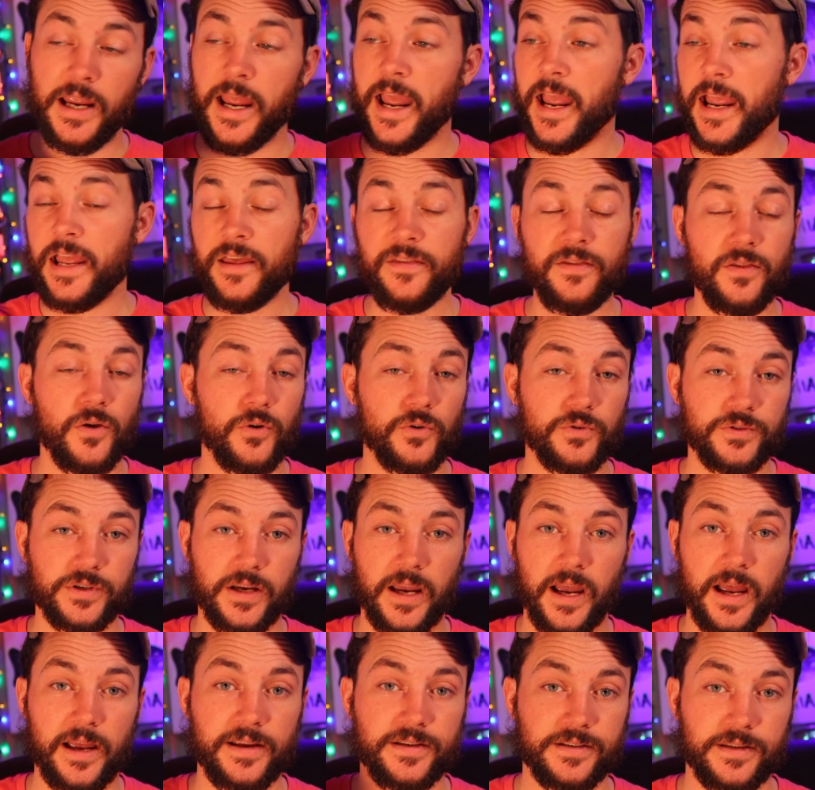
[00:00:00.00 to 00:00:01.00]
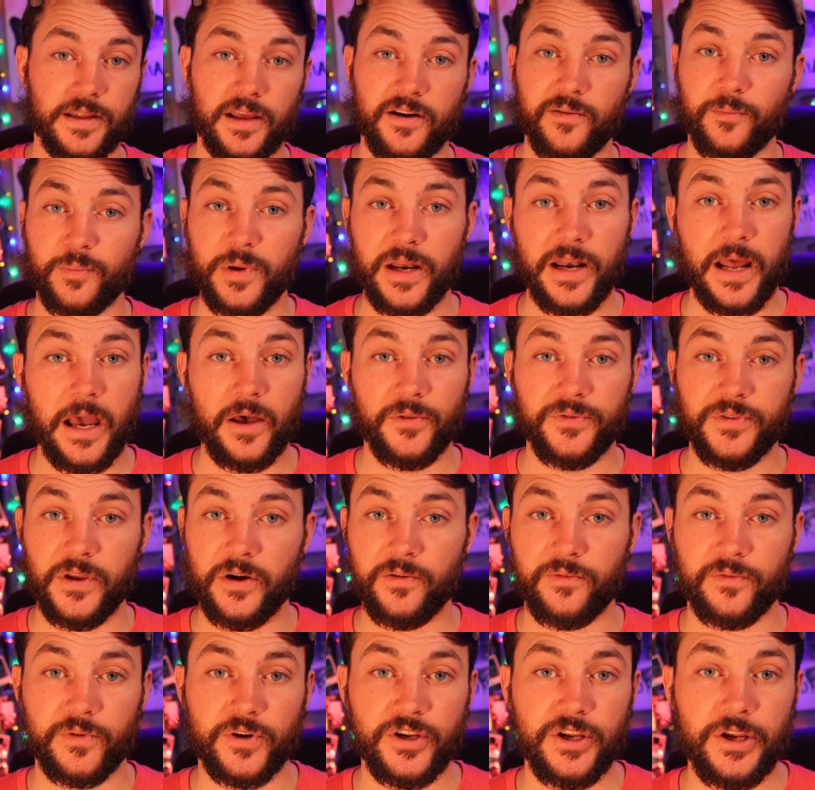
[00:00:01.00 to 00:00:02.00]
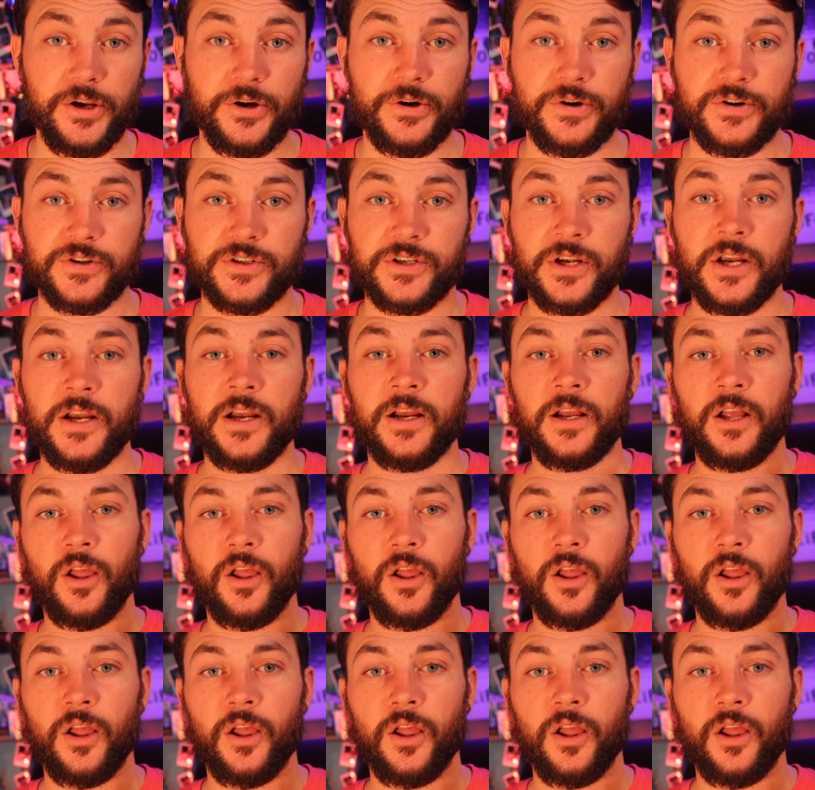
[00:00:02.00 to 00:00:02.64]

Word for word: and those guys that have been out there for years